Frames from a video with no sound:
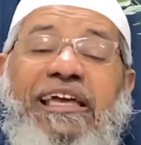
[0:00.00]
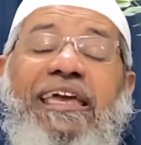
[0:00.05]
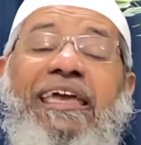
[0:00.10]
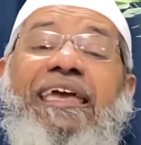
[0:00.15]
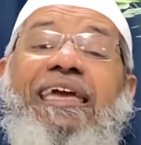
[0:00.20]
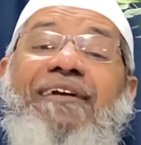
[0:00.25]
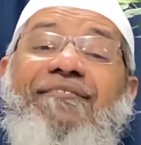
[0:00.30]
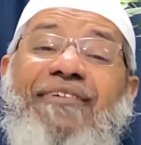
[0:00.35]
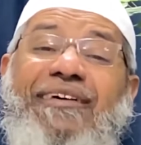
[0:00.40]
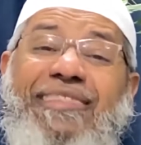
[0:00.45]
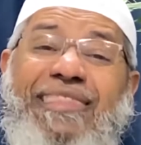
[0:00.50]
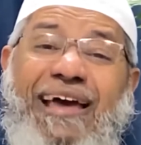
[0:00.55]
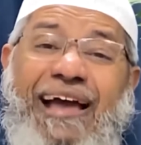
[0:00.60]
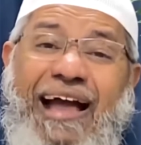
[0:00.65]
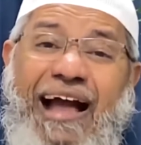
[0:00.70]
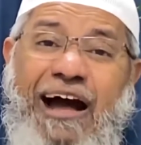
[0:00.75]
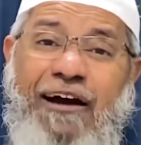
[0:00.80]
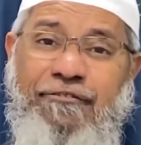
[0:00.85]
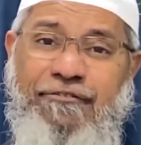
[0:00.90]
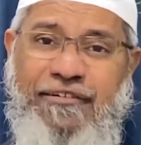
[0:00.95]
Even the
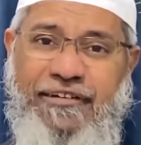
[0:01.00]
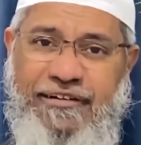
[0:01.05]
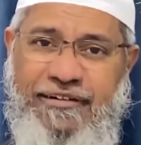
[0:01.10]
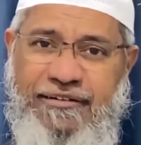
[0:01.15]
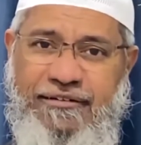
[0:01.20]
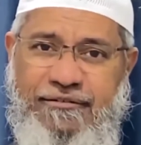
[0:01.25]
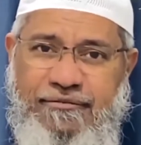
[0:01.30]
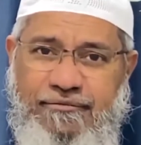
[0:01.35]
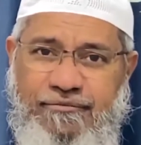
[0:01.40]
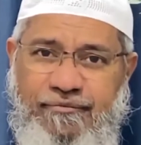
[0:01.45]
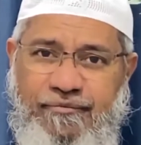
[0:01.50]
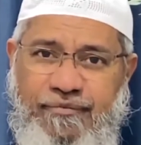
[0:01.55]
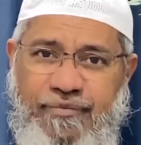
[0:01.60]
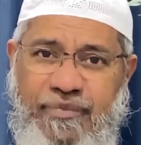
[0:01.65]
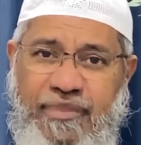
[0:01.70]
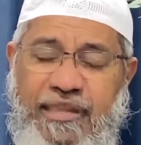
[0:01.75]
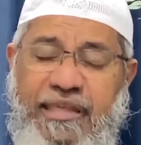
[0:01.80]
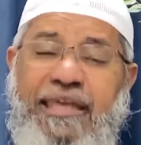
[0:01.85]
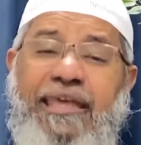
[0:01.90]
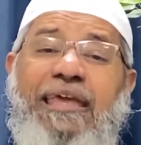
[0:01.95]
kafir,
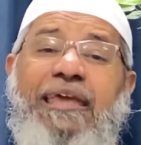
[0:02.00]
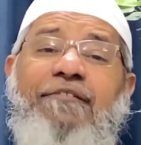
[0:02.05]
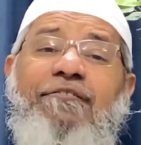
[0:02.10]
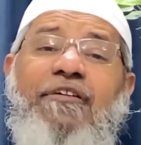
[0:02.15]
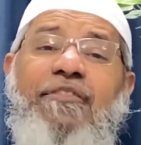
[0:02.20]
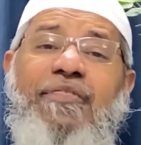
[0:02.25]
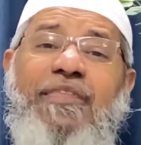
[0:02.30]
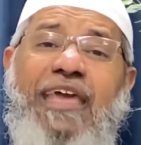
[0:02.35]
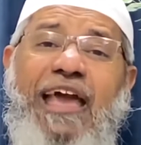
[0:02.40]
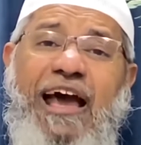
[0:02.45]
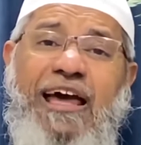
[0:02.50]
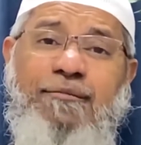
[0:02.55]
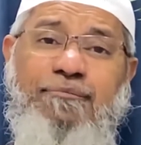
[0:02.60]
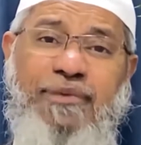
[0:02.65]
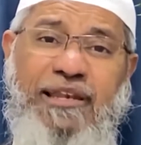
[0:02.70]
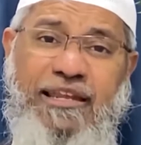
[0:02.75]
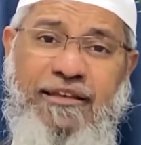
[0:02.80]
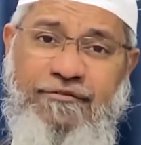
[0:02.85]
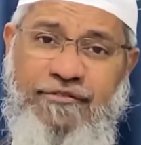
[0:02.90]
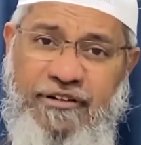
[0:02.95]
even the
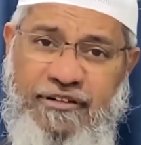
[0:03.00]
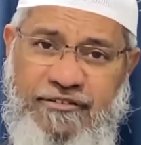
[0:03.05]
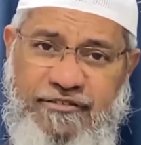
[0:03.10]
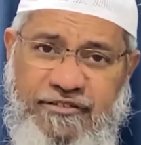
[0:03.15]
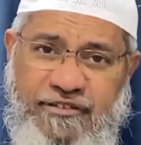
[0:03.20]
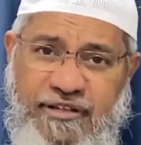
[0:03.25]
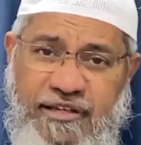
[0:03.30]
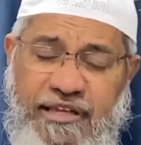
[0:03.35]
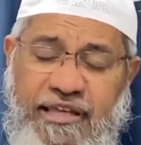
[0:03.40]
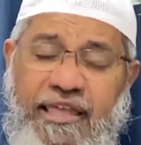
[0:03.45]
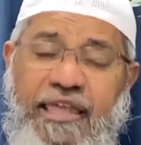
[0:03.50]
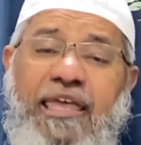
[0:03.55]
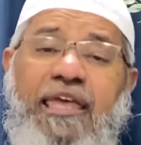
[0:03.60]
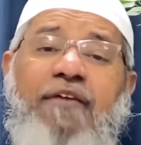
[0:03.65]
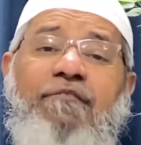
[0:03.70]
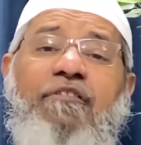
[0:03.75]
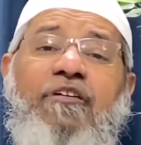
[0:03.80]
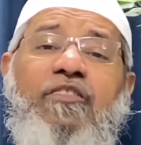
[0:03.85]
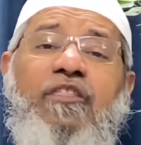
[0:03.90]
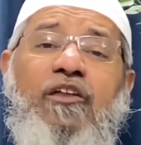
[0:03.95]
unbelievers,
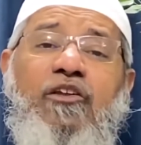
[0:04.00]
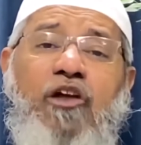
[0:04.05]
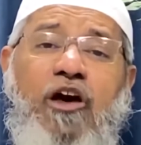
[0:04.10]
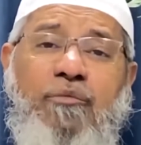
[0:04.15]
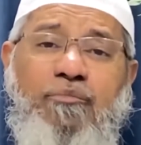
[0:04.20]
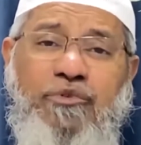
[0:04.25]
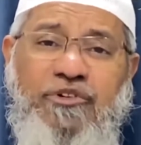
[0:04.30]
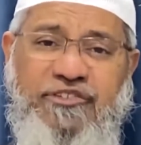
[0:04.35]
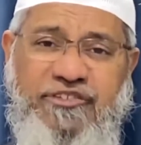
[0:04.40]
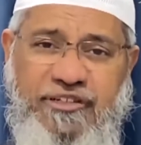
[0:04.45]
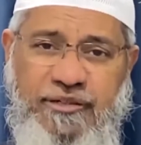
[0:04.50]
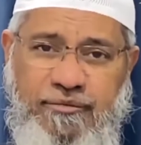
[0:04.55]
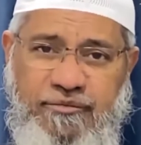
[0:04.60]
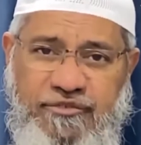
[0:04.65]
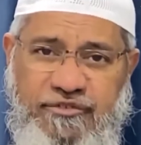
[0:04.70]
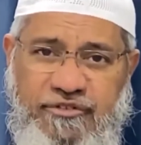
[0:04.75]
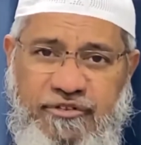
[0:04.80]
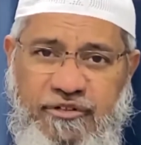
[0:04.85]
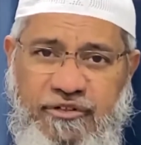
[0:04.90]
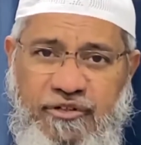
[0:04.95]
even the
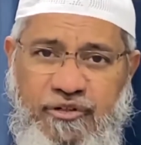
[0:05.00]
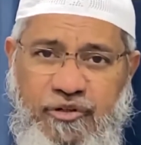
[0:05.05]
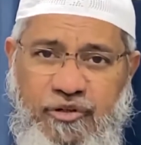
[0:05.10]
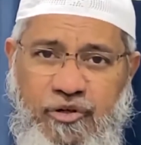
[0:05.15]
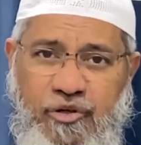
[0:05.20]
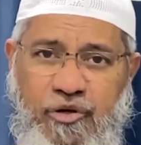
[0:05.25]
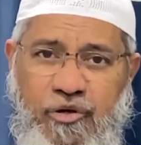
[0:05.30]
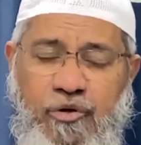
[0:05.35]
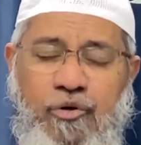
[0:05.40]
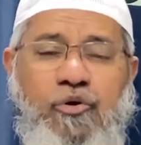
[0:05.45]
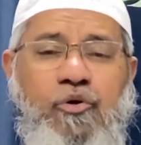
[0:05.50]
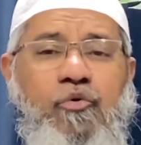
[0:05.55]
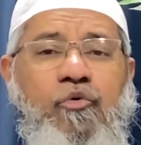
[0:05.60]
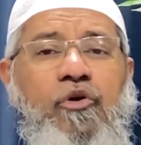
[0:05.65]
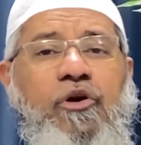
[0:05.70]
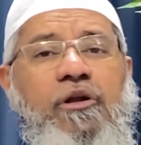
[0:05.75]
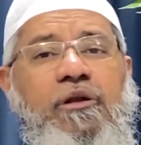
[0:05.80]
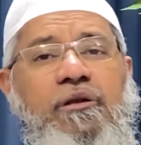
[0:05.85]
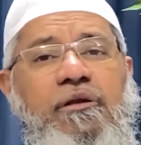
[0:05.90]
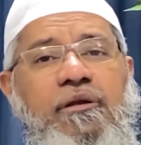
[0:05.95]
non-Muslims who
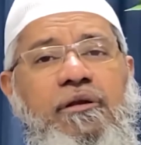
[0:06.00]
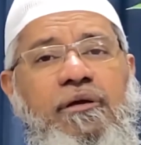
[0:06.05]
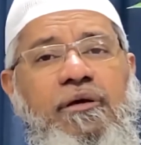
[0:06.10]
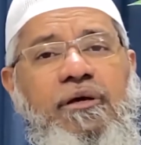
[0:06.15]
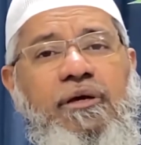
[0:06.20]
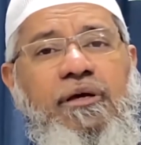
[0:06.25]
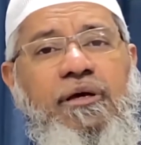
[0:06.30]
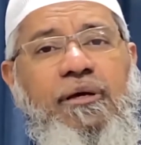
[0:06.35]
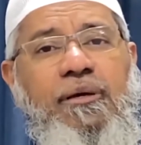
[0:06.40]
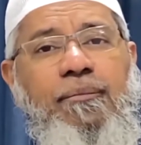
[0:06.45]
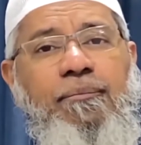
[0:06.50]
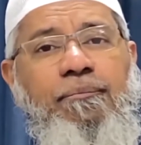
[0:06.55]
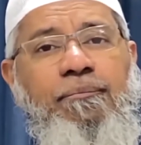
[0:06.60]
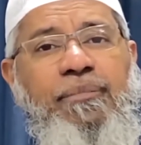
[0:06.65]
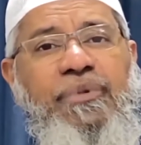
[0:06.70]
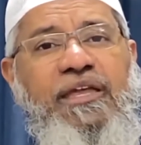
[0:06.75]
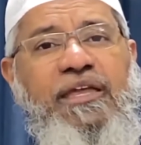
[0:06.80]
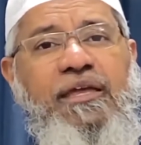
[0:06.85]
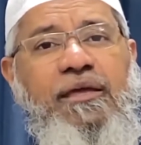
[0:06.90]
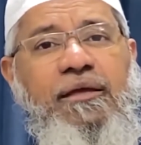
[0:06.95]
would
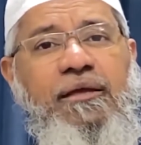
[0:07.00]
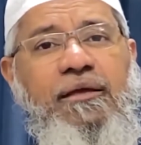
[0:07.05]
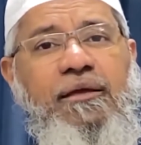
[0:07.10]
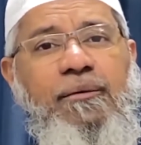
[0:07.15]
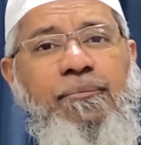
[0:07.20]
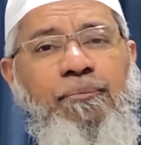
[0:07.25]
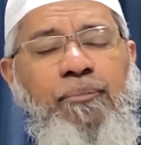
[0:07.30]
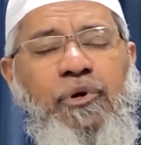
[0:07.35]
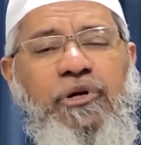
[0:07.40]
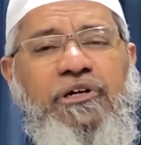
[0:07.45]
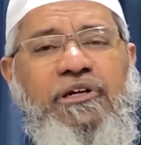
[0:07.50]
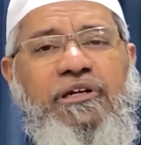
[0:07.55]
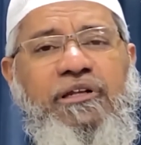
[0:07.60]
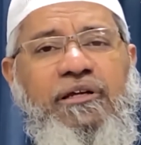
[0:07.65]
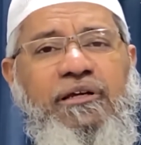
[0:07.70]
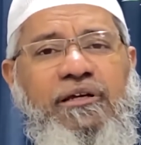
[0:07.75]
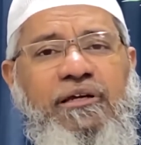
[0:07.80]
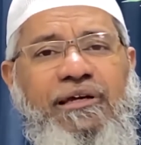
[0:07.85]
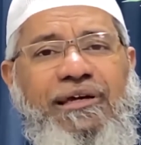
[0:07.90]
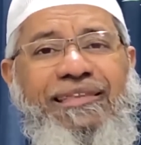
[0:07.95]
be put
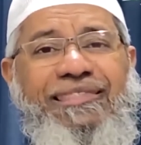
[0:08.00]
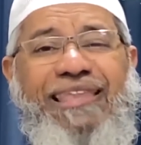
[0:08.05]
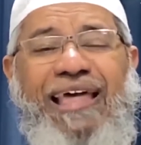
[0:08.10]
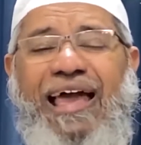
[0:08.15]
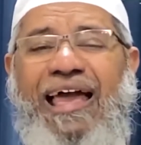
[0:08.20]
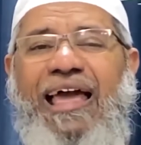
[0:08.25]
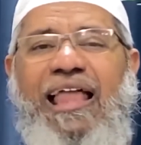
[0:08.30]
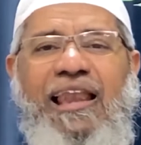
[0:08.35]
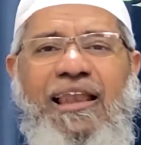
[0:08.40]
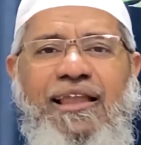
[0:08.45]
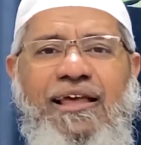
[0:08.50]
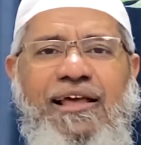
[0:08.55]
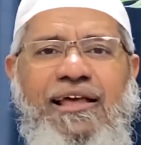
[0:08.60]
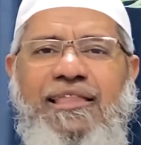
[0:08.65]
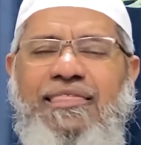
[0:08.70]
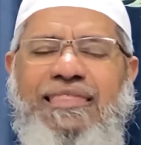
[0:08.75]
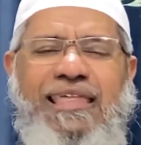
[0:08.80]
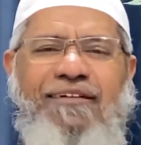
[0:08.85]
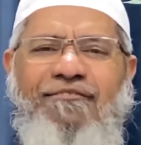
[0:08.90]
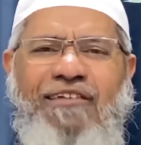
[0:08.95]
in the hell,
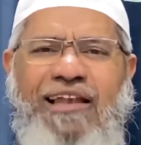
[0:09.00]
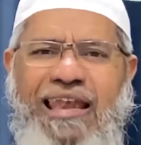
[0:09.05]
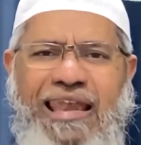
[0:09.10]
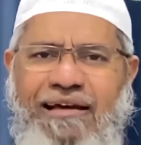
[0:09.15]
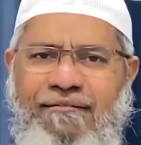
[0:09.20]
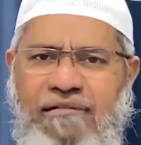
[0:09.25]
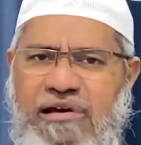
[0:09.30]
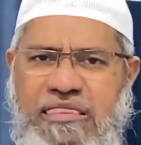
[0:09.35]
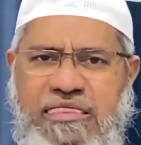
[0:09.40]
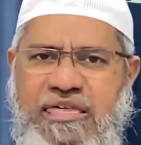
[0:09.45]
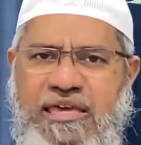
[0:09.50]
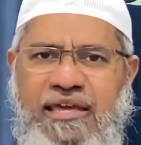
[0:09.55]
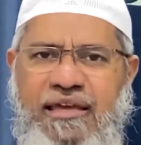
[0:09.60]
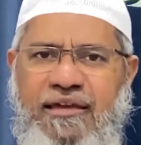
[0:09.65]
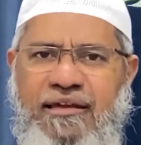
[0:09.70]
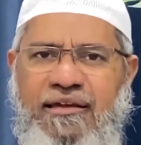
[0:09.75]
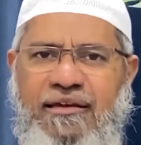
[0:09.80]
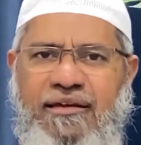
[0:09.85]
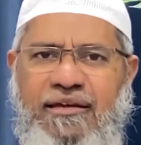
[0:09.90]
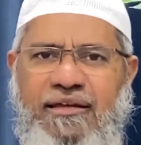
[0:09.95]
they will never
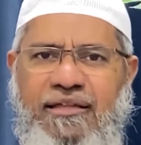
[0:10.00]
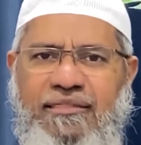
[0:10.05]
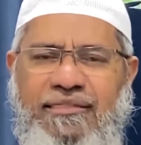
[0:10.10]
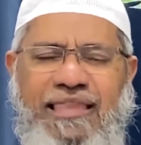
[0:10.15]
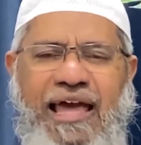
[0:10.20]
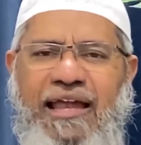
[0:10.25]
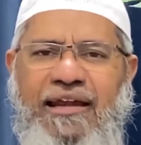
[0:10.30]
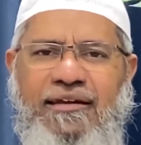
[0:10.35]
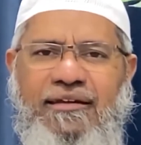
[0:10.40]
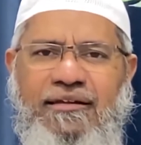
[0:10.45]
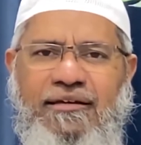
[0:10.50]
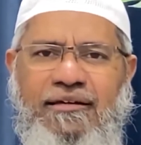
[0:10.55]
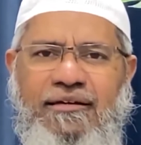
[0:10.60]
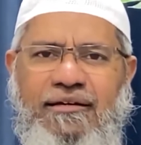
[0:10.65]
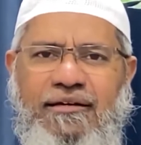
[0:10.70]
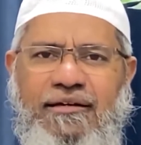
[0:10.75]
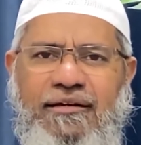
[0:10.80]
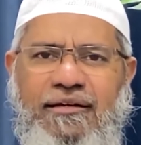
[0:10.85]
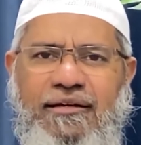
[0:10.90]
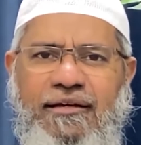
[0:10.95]
say that
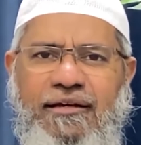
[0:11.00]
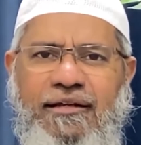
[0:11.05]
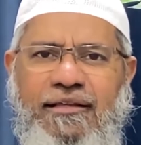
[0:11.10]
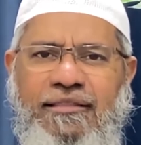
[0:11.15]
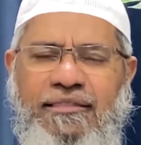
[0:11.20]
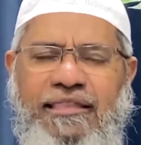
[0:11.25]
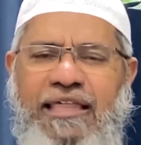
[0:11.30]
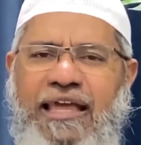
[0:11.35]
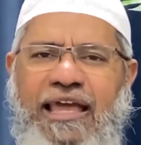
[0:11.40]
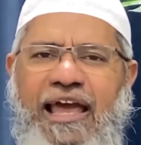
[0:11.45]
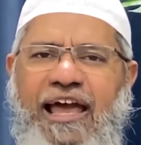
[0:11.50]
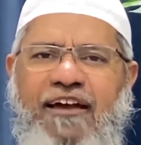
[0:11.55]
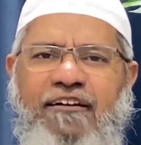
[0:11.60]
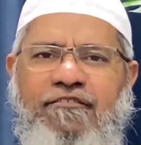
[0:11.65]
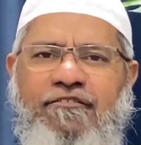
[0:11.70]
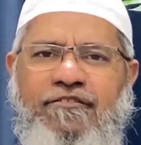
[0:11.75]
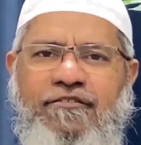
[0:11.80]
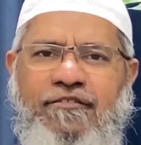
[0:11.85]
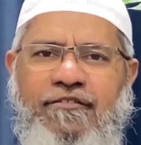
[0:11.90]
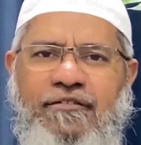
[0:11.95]
they
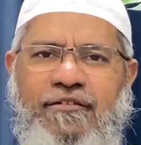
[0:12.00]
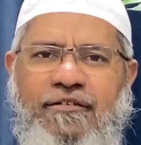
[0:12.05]
have